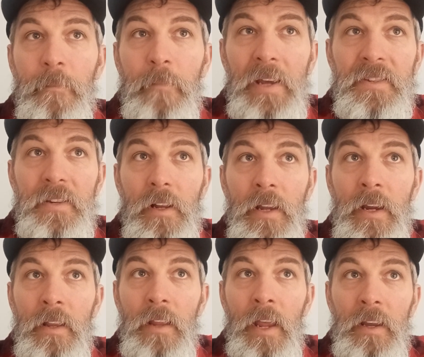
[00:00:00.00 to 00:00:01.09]

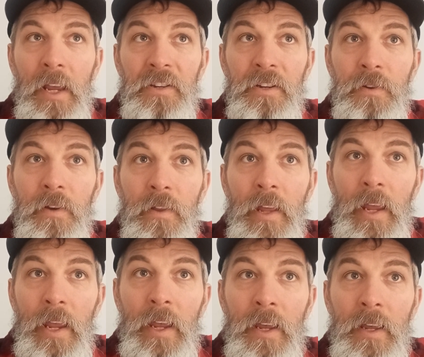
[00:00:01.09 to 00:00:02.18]
basically it gets you to the
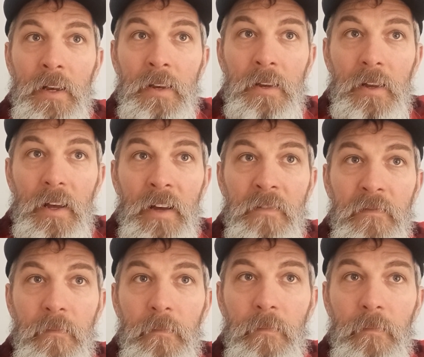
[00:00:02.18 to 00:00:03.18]
end of